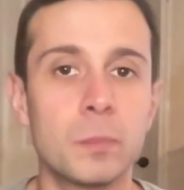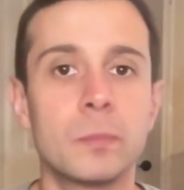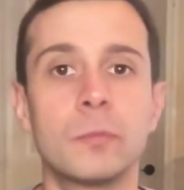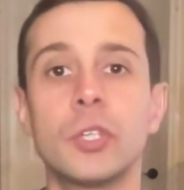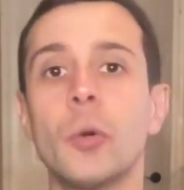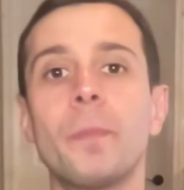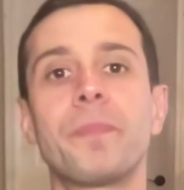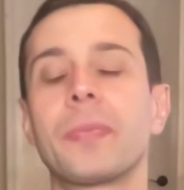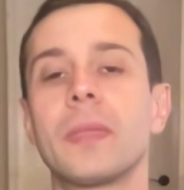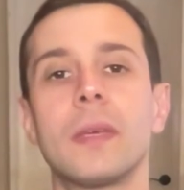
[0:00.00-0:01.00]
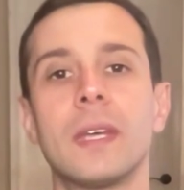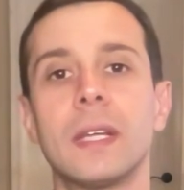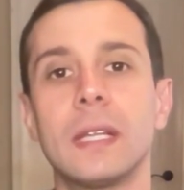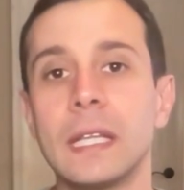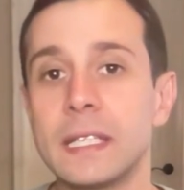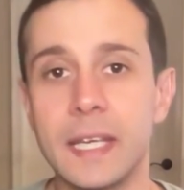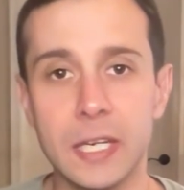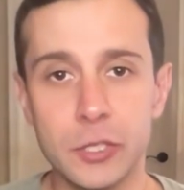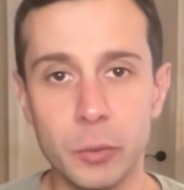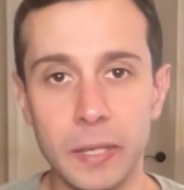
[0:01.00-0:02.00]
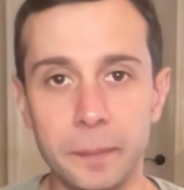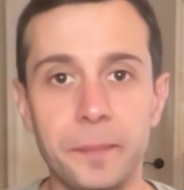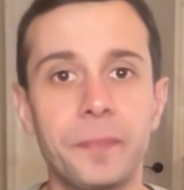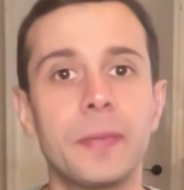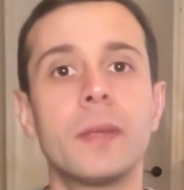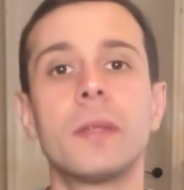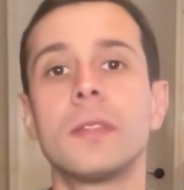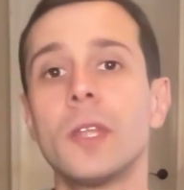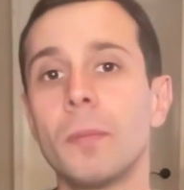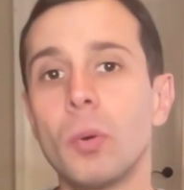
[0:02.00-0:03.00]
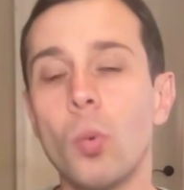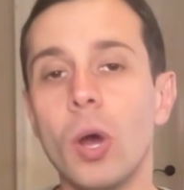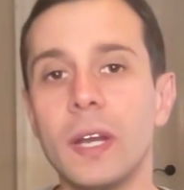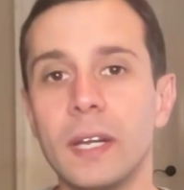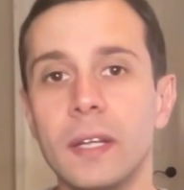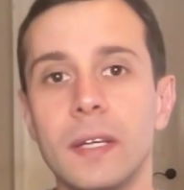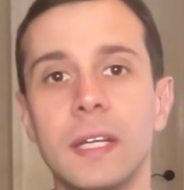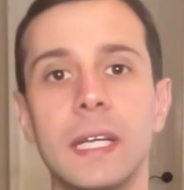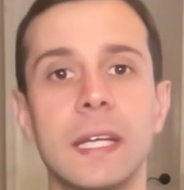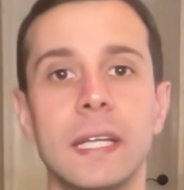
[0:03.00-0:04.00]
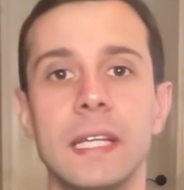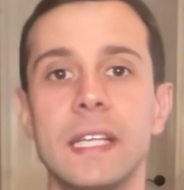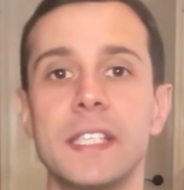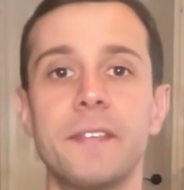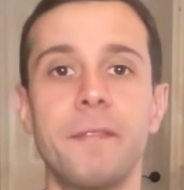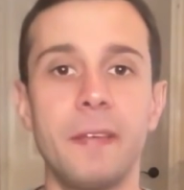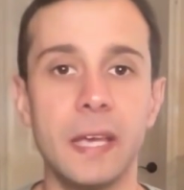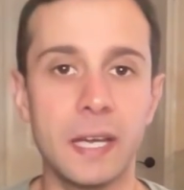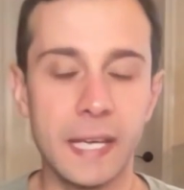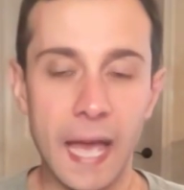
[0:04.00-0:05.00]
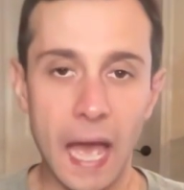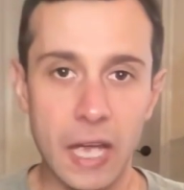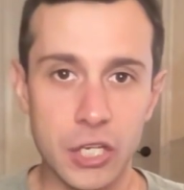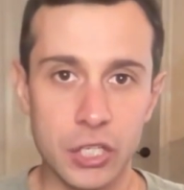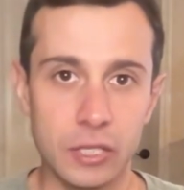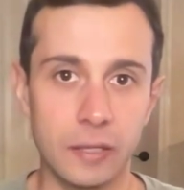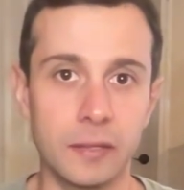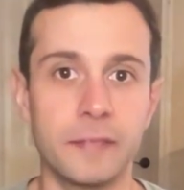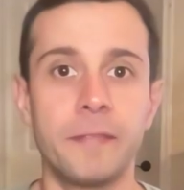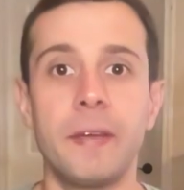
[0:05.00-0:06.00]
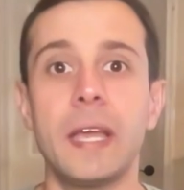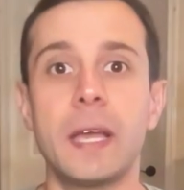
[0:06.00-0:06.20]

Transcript: So let's get into it. Number one is fake cash, fake